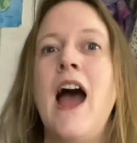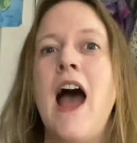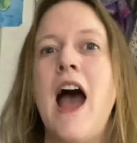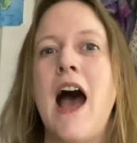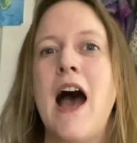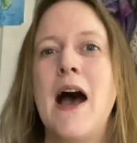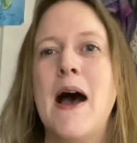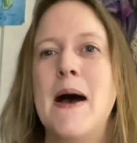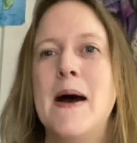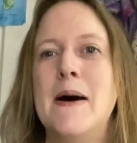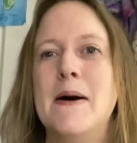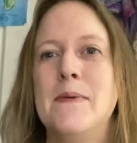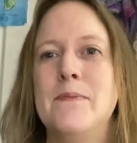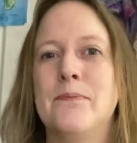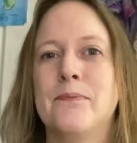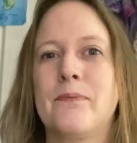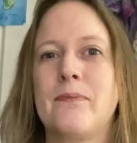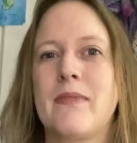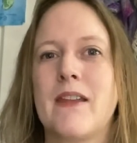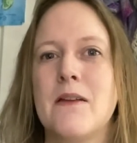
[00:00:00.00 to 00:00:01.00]

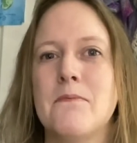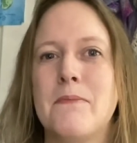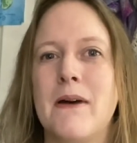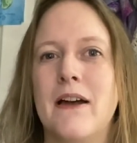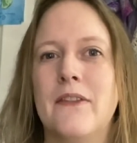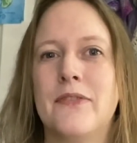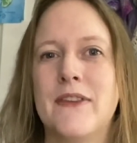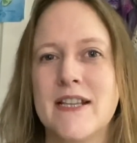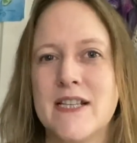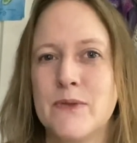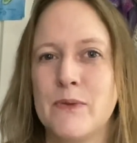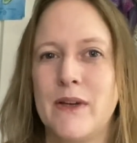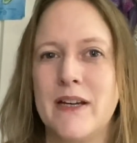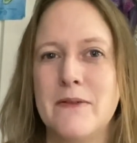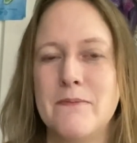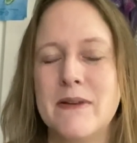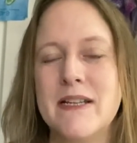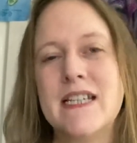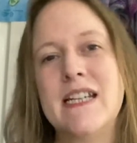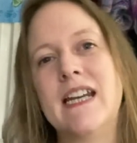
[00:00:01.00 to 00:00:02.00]
But this one in
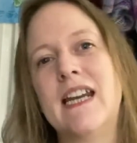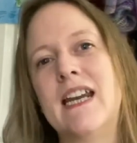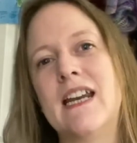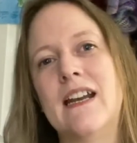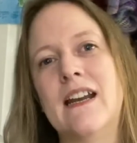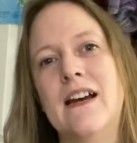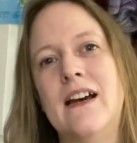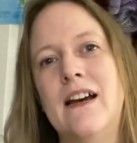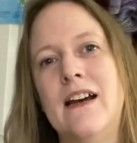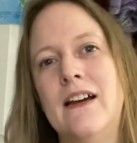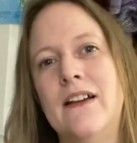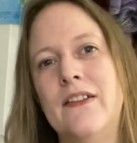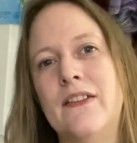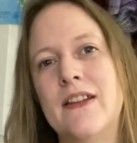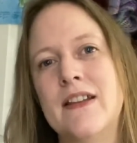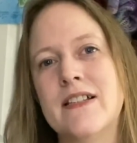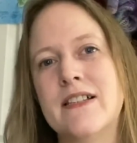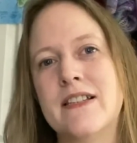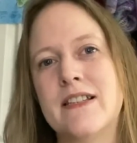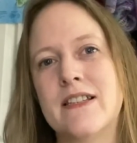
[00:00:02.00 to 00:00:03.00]
particular,
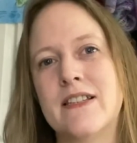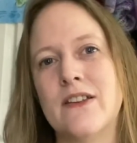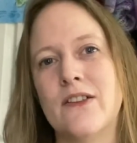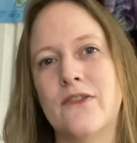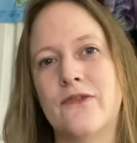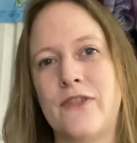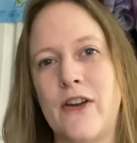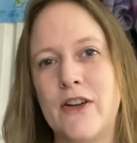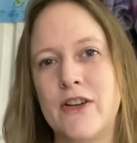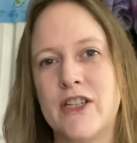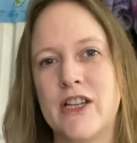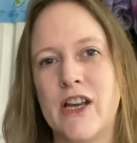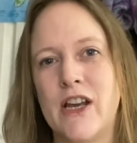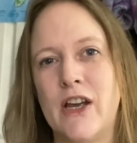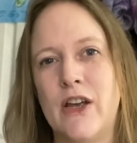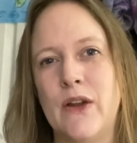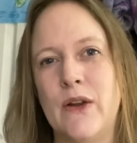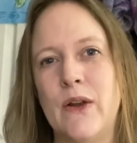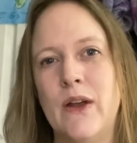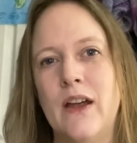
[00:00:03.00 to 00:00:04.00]
this
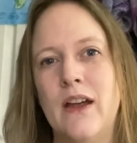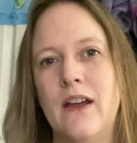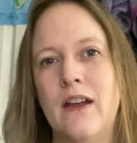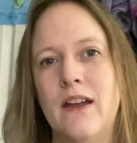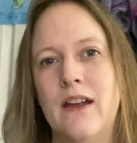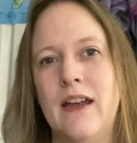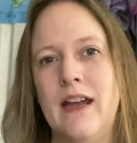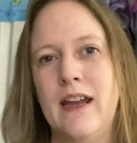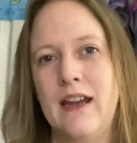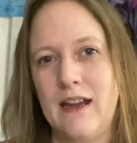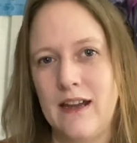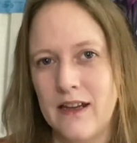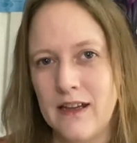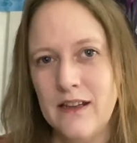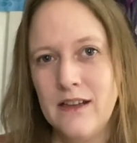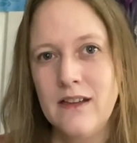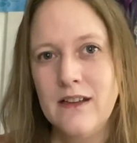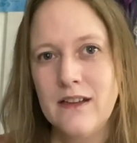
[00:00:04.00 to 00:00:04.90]
photo here.